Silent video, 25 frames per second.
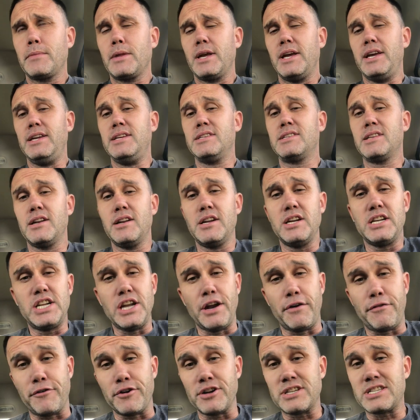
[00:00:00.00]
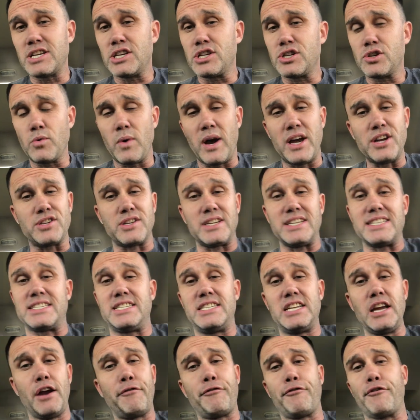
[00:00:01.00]
he's in a different situation. It's
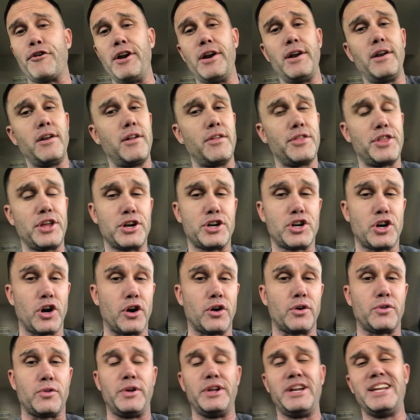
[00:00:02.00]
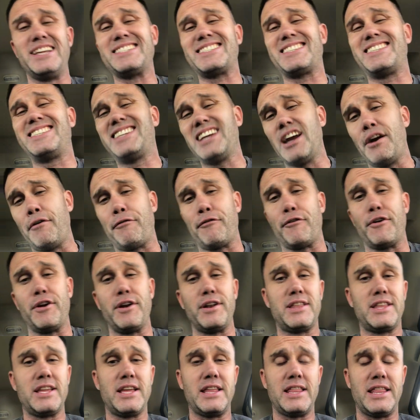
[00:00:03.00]
different than Kirkland. It's
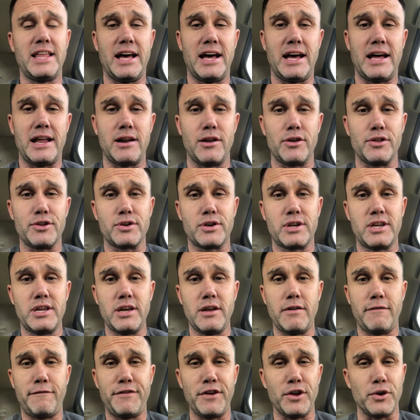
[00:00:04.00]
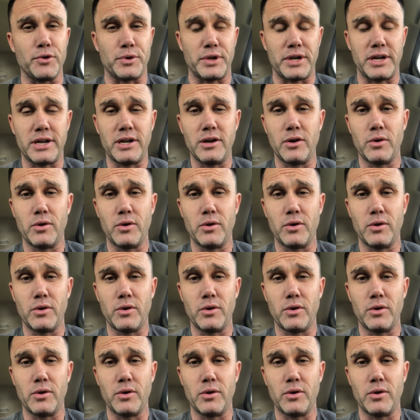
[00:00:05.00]
different than that other kid Fielding.